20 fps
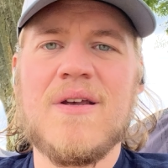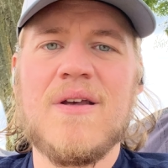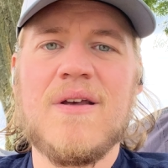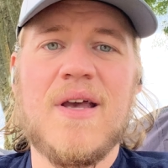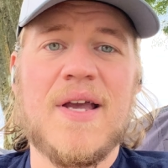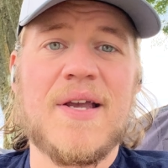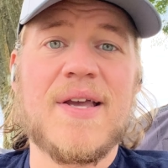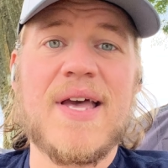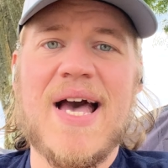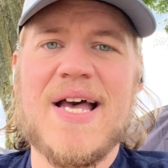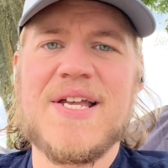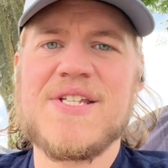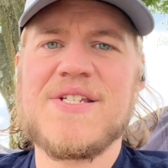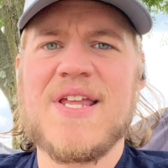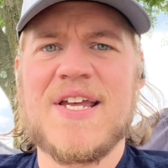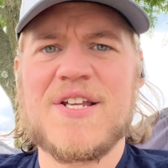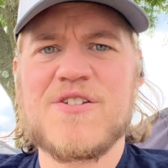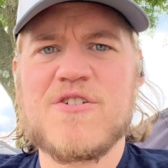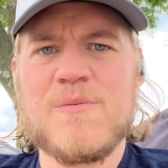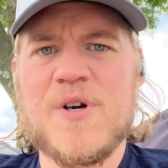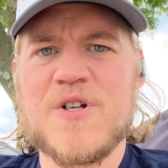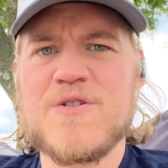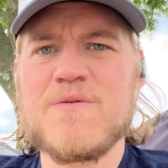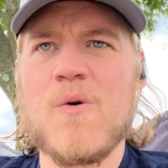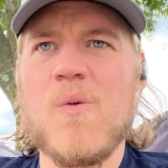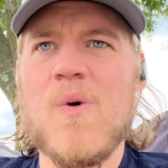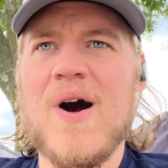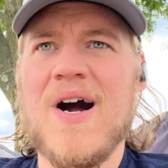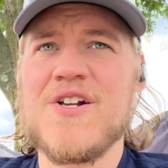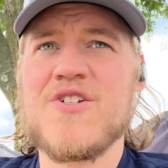And guys, thanks so much for
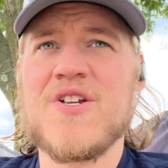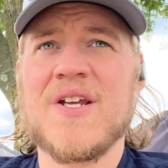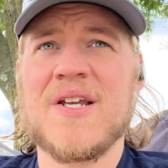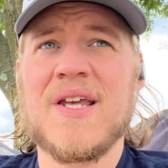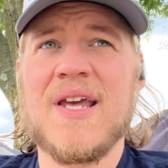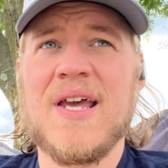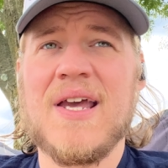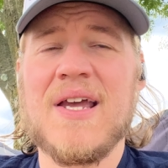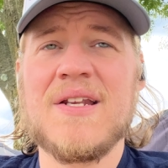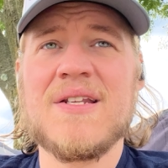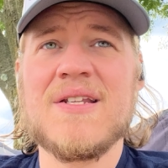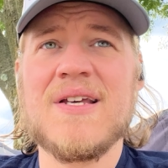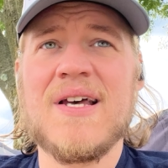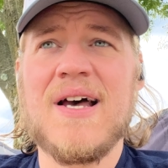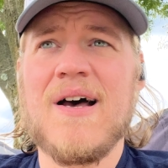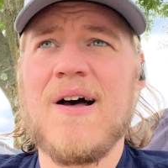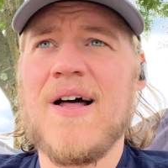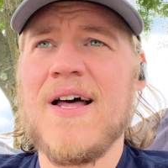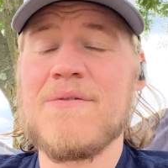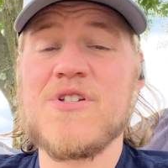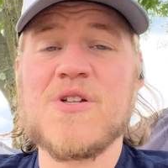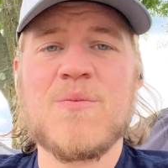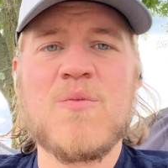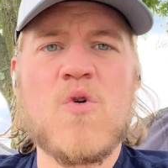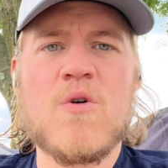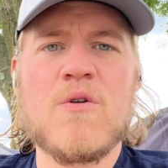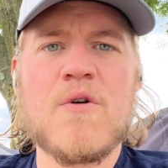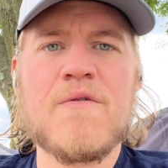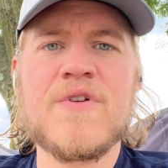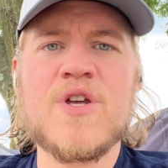watching, and I'll have some
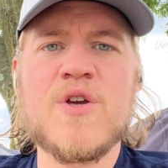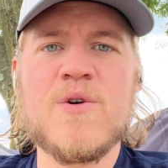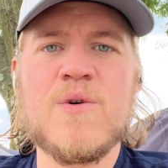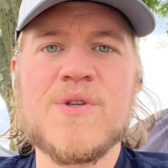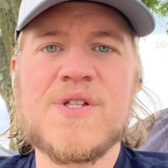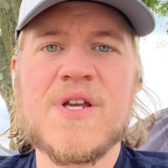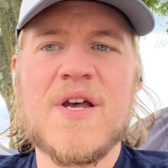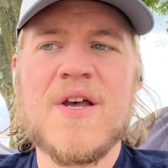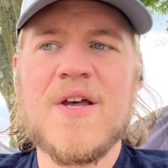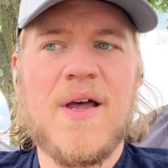more reviews